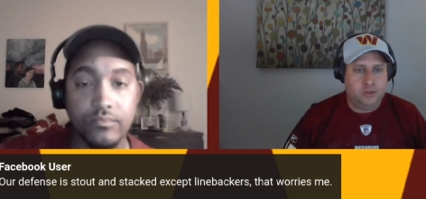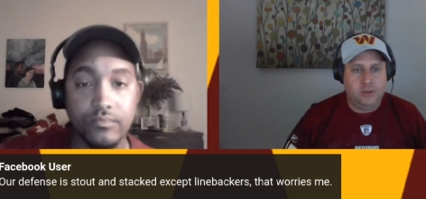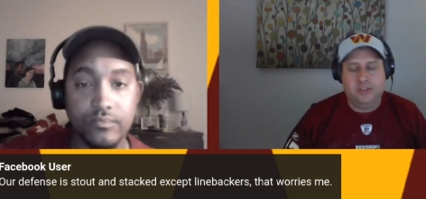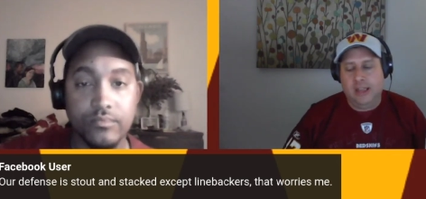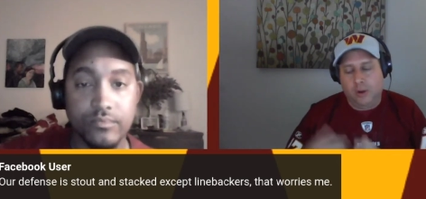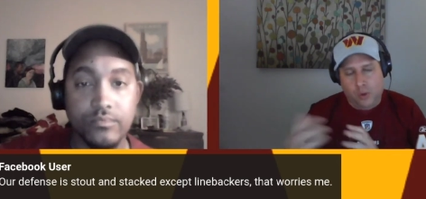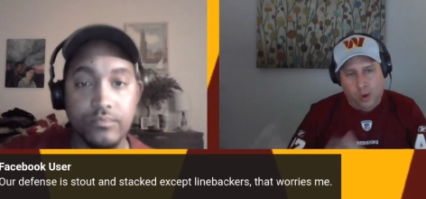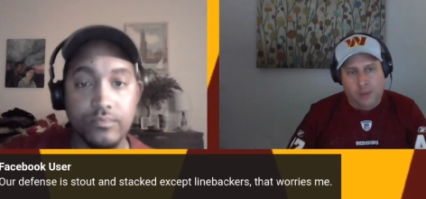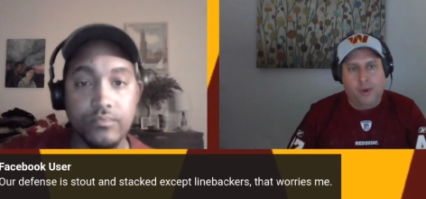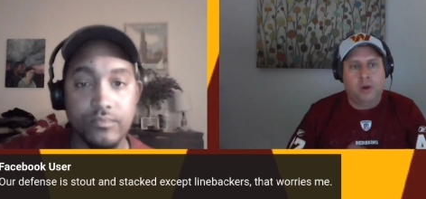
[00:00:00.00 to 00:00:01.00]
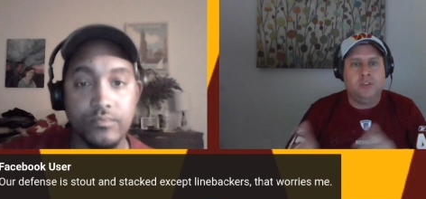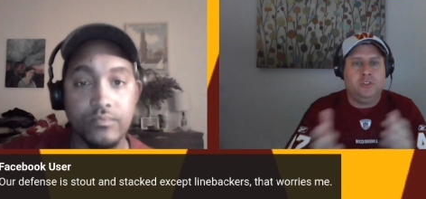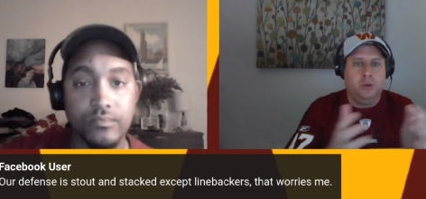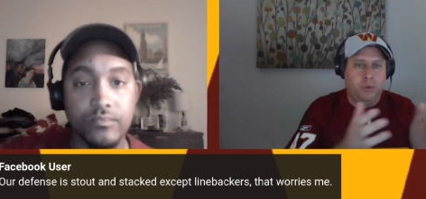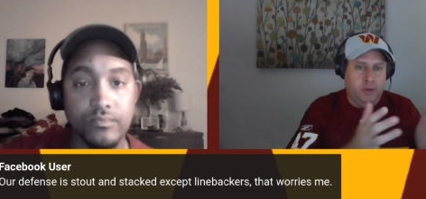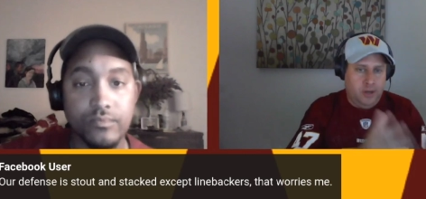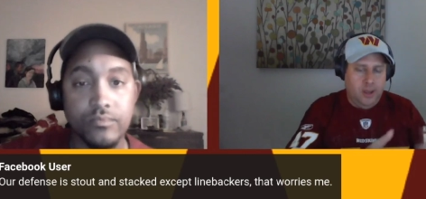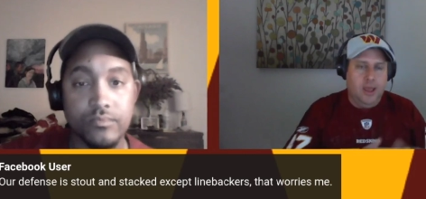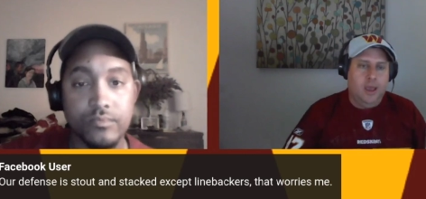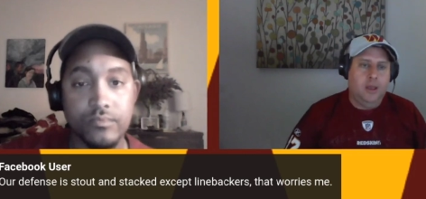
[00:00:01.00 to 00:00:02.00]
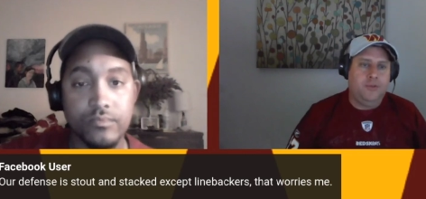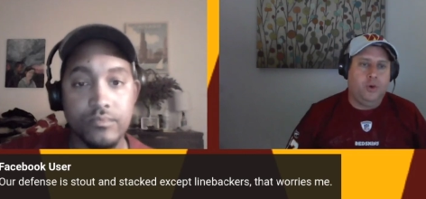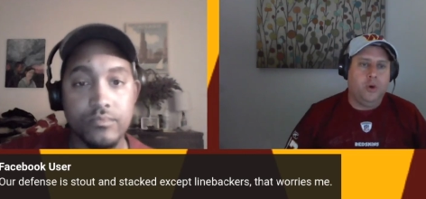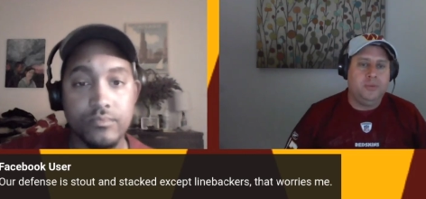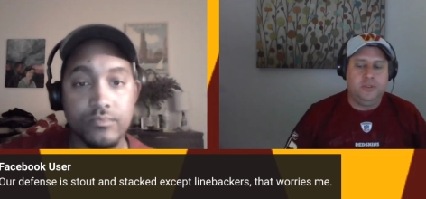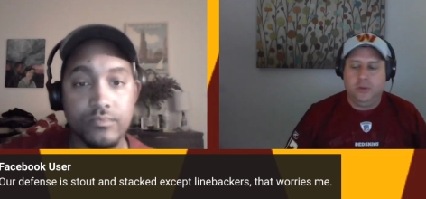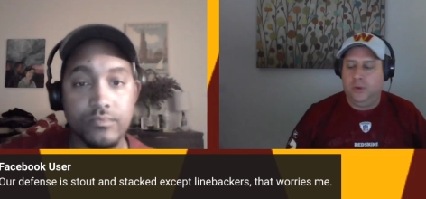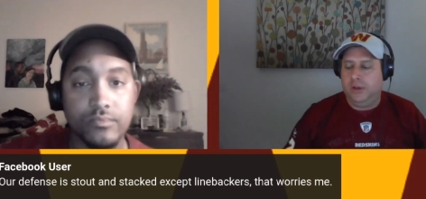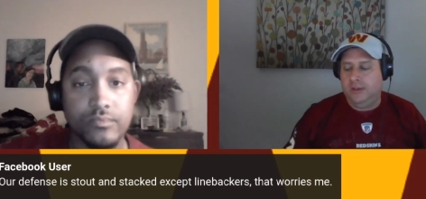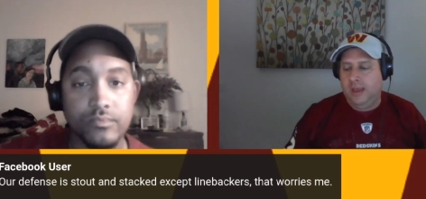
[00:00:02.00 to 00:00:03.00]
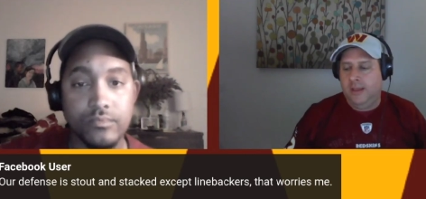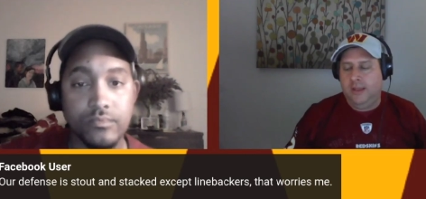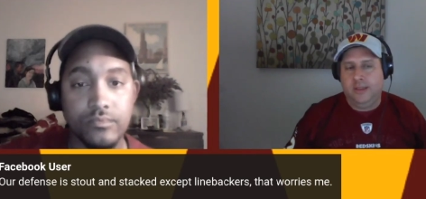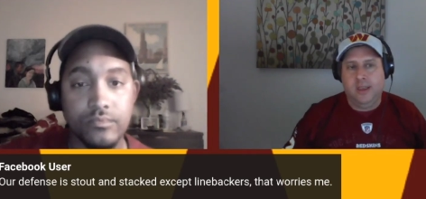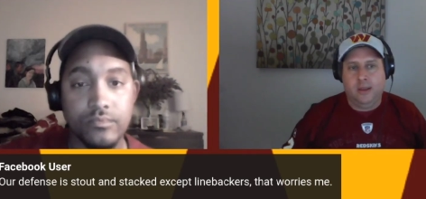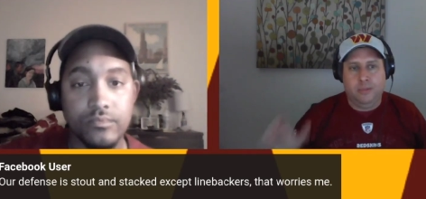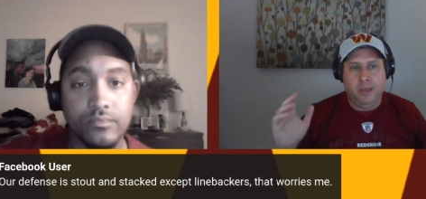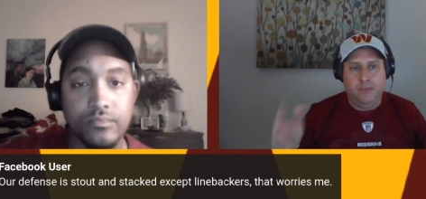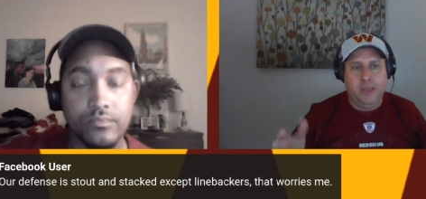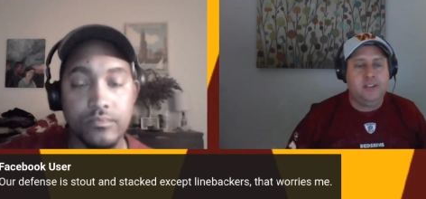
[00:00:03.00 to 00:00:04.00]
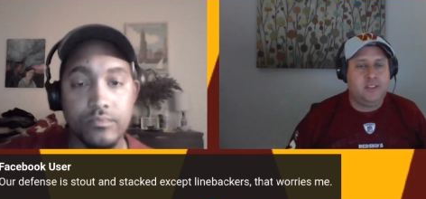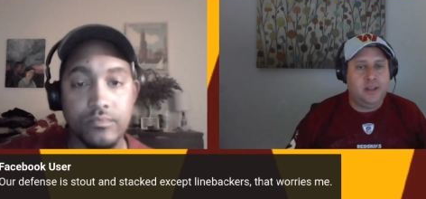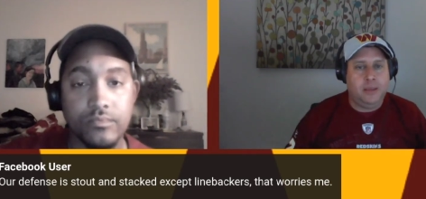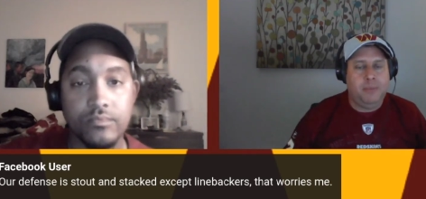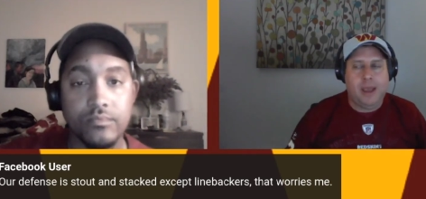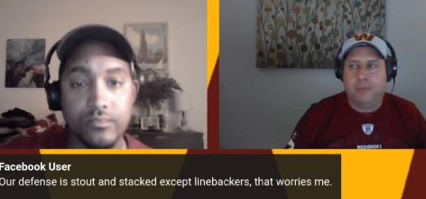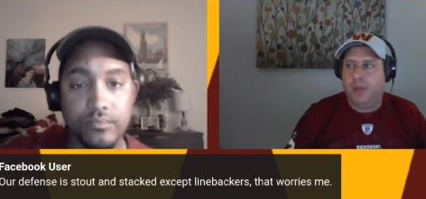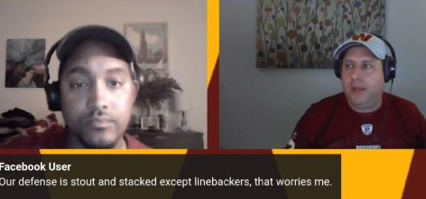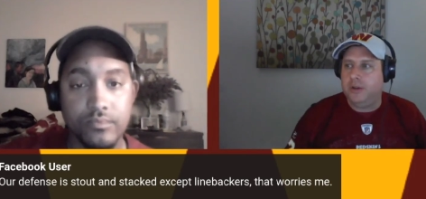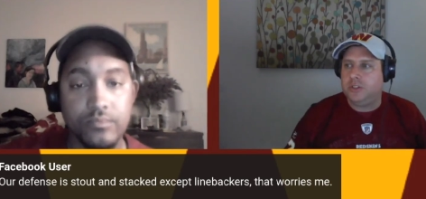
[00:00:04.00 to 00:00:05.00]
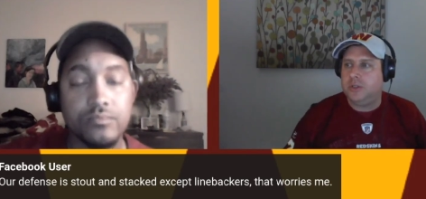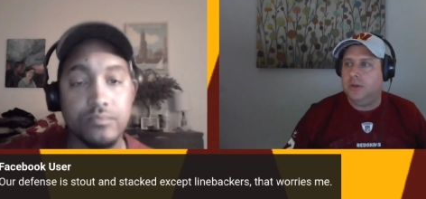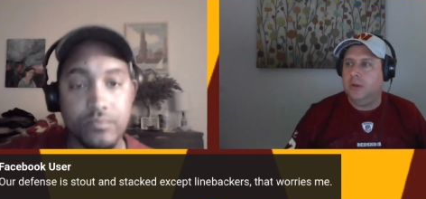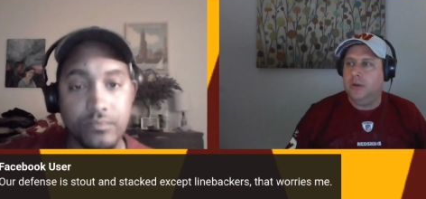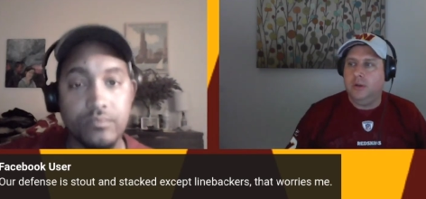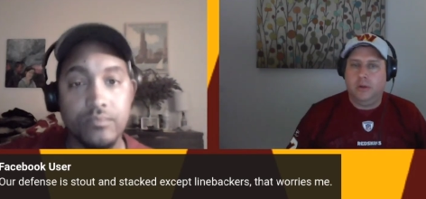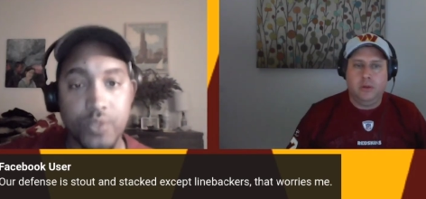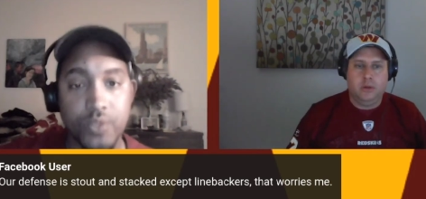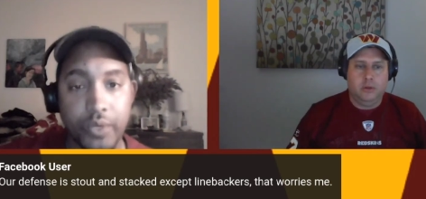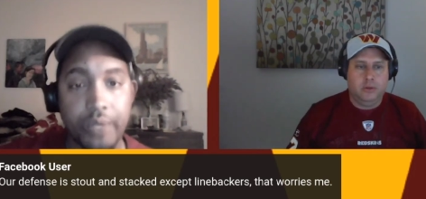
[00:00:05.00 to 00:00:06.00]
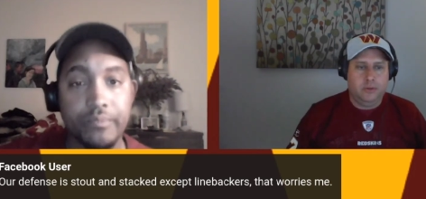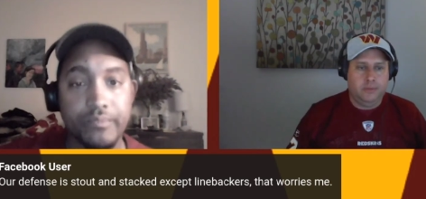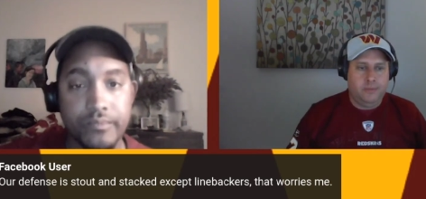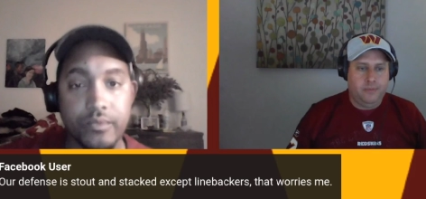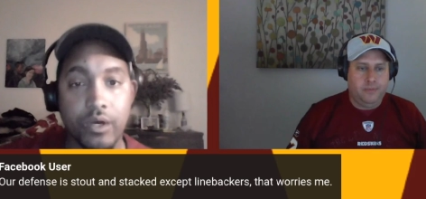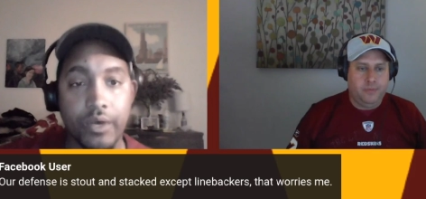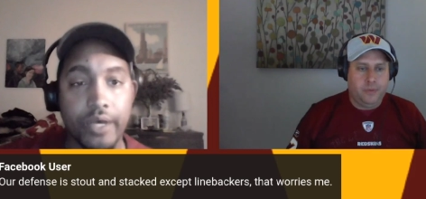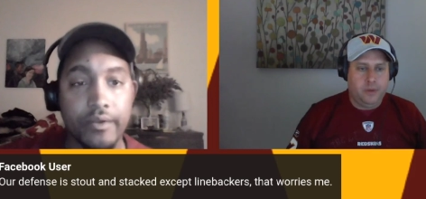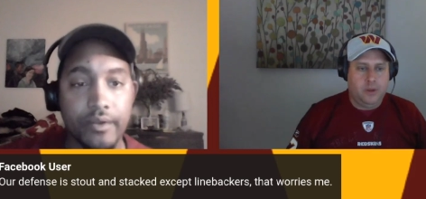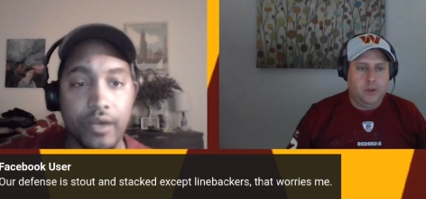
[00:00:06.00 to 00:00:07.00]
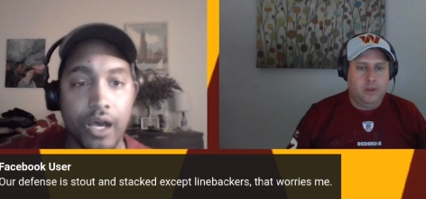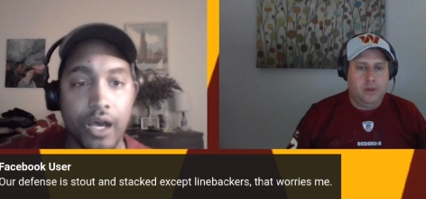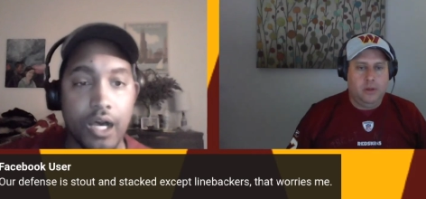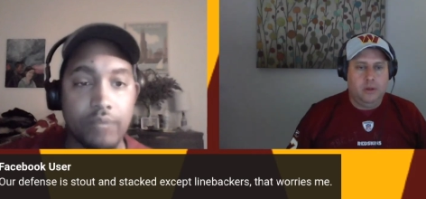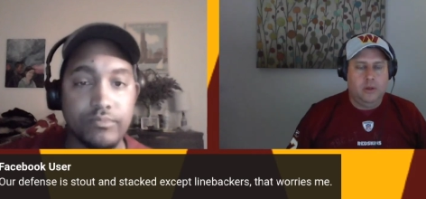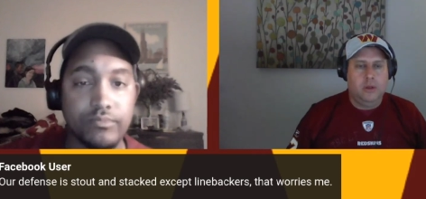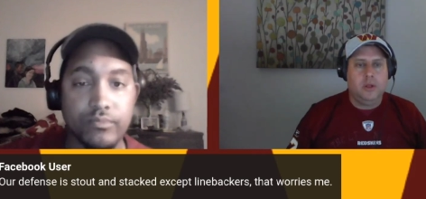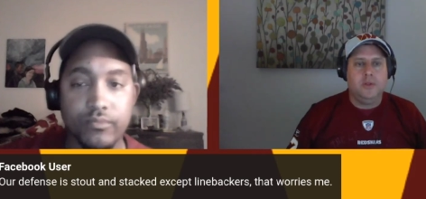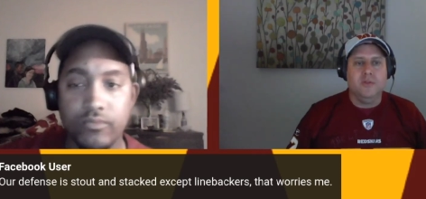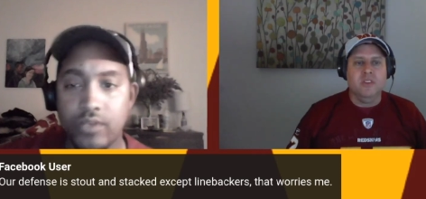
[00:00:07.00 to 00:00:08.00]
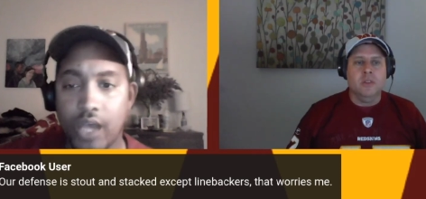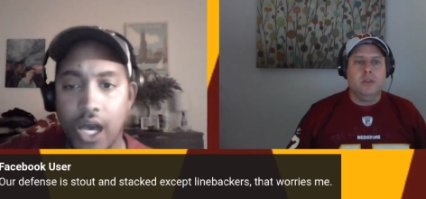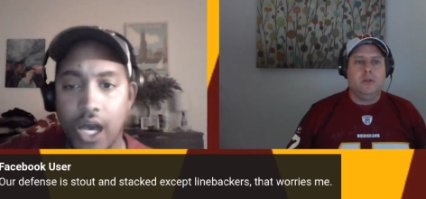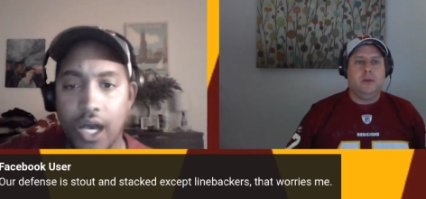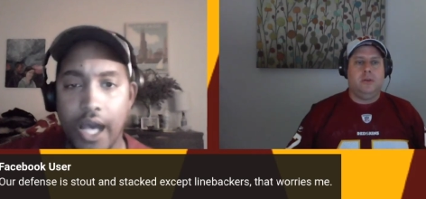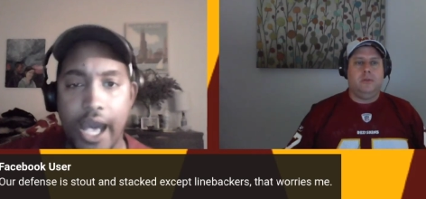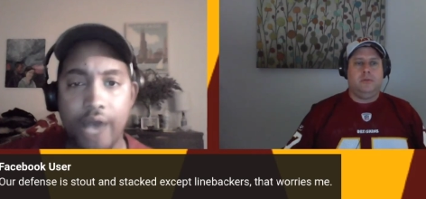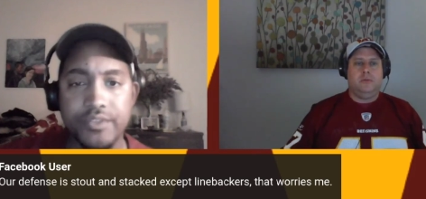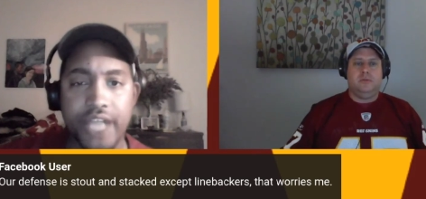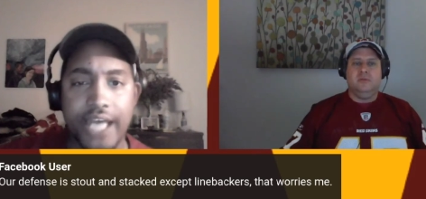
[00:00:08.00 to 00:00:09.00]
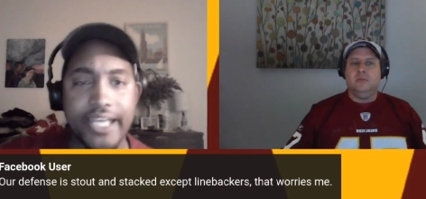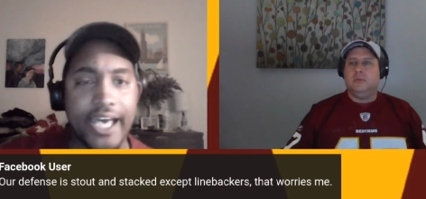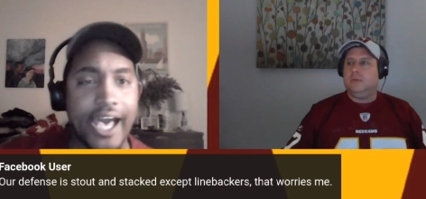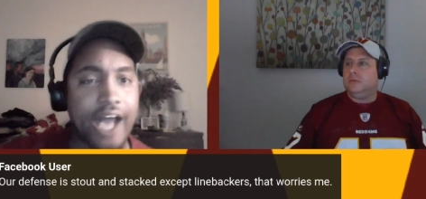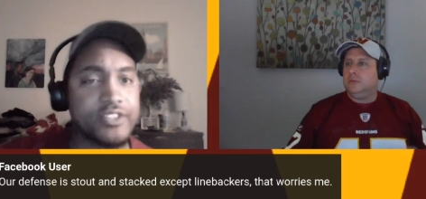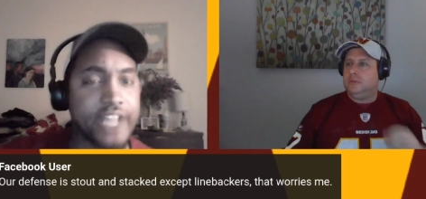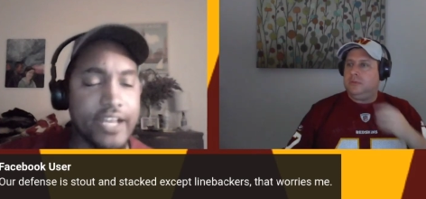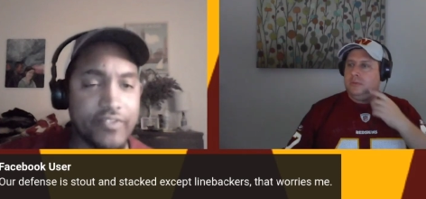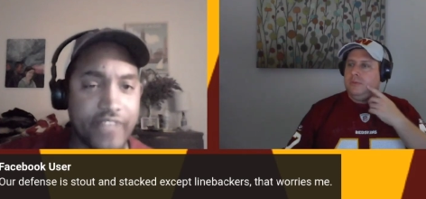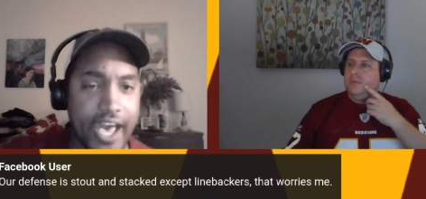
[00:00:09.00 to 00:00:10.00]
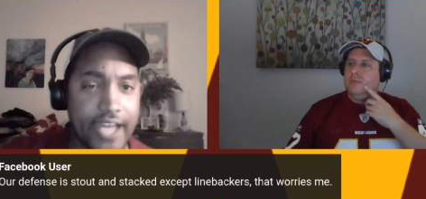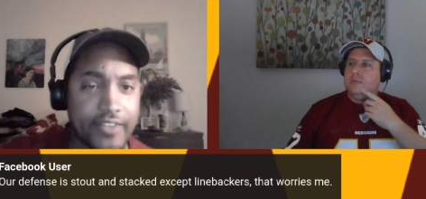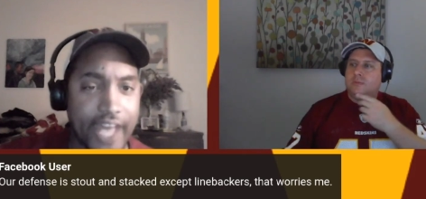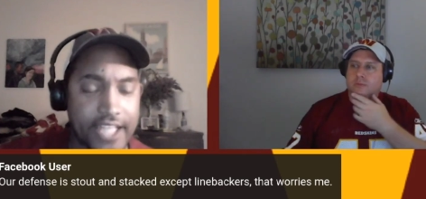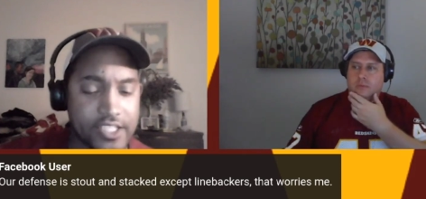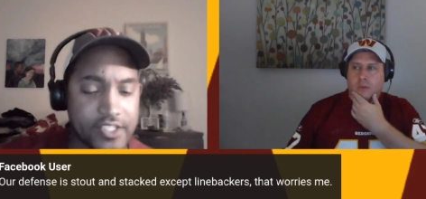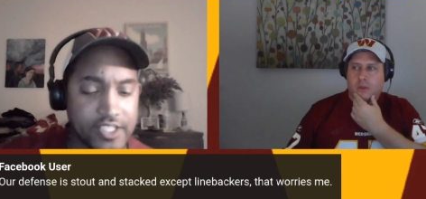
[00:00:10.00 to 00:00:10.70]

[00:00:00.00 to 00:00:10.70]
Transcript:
Speaker 1: to see how Quan Martin's doing and and Forbes is doing, and, and that they can be instant impact players.
Speaker 2: Oh yeah, oh yeah. Um, uh, outside, yeah, outside of that, that's